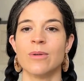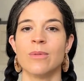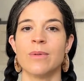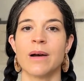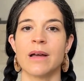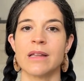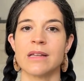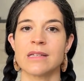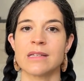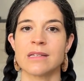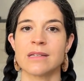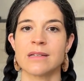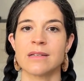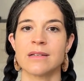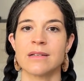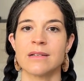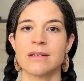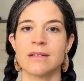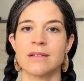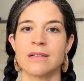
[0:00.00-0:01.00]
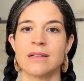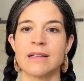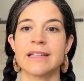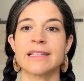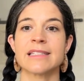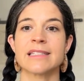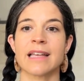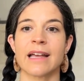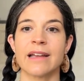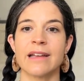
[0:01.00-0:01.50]
what
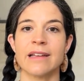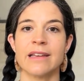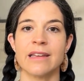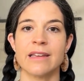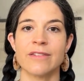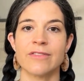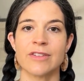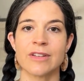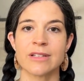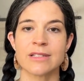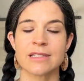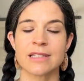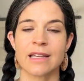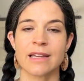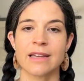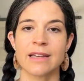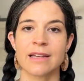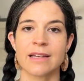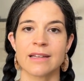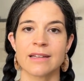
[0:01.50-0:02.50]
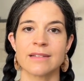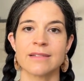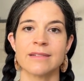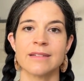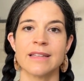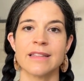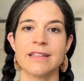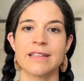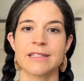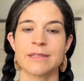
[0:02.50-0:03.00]
anxiety feels like
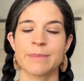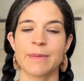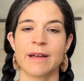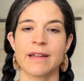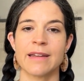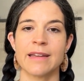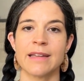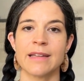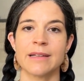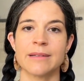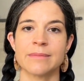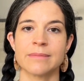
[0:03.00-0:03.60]
in this body.